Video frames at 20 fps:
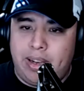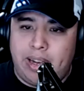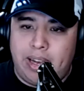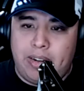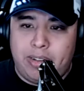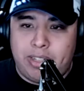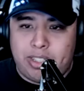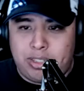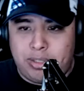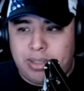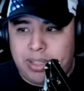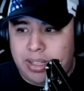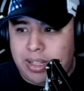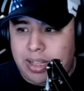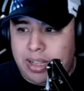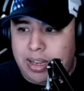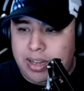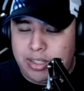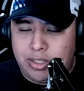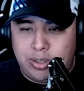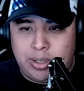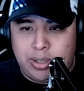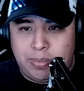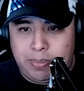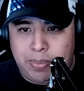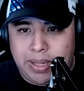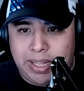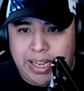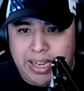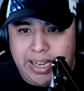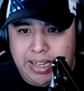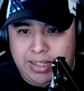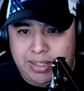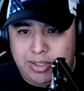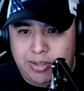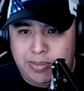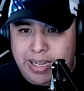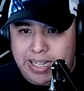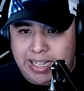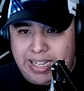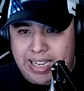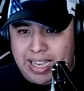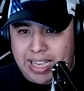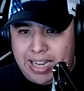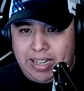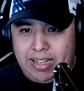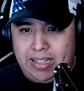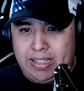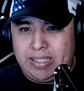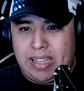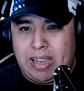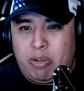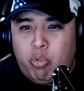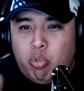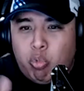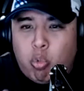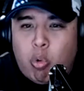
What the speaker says: I know I showed the play to my dad, and it's like,